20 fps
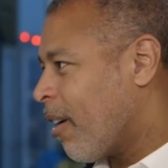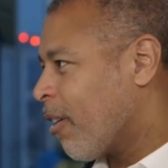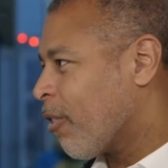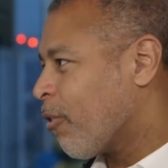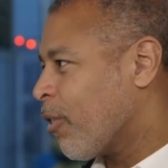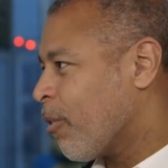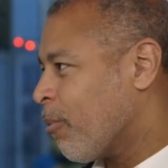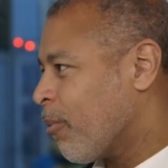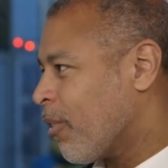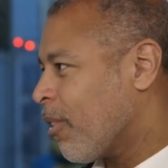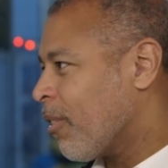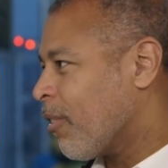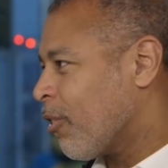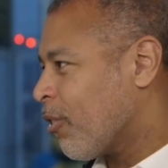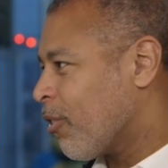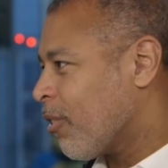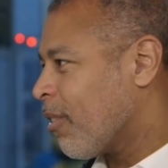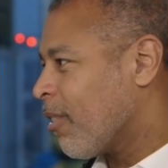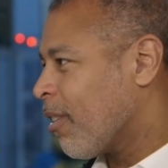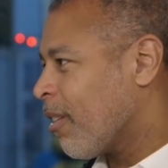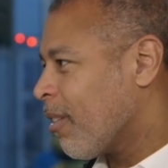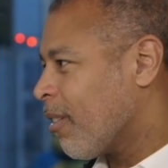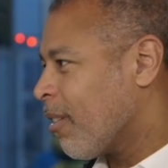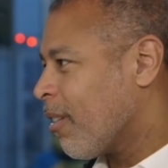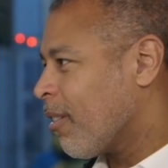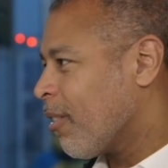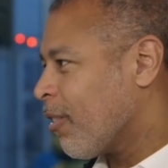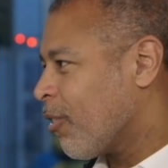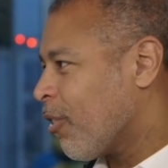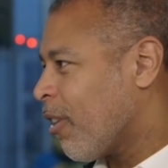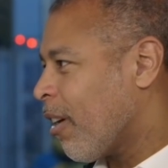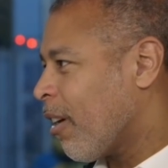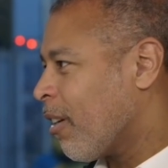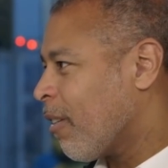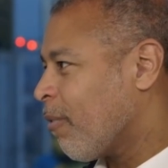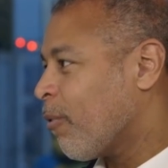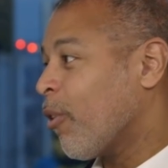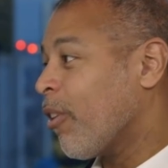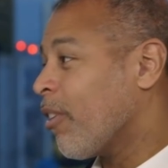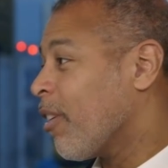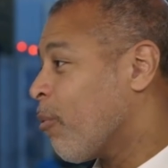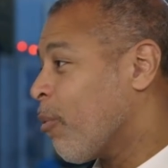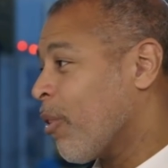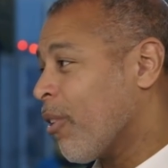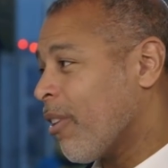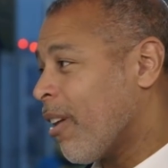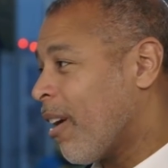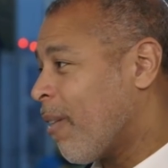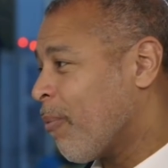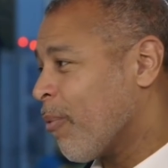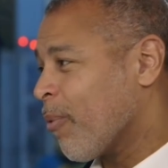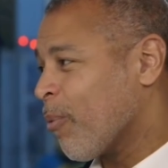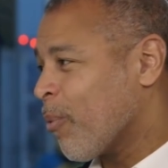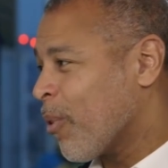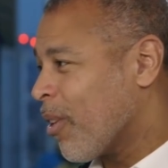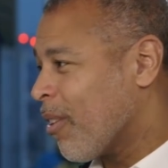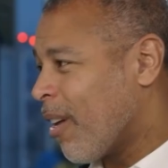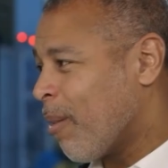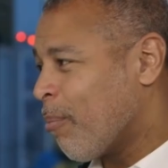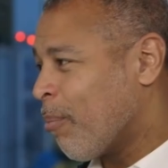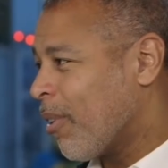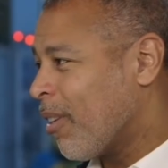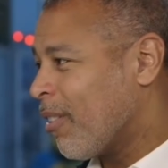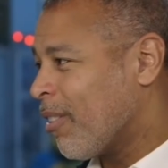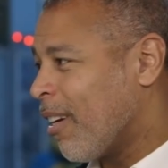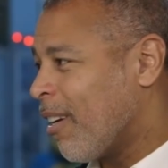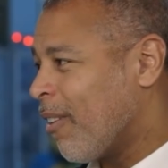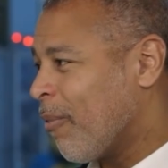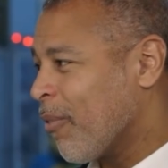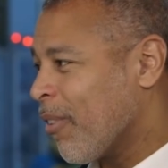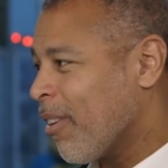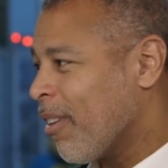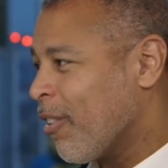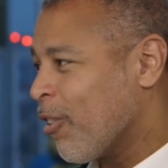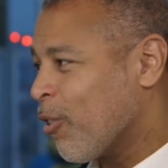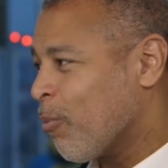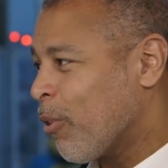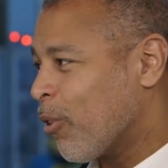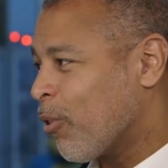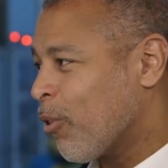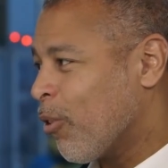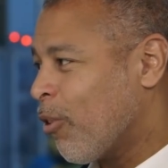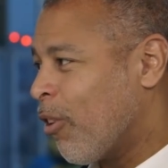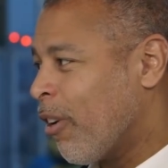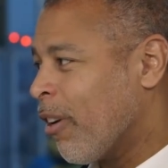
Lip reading: the algorithms that decide. No idea whether that plays out in this mix or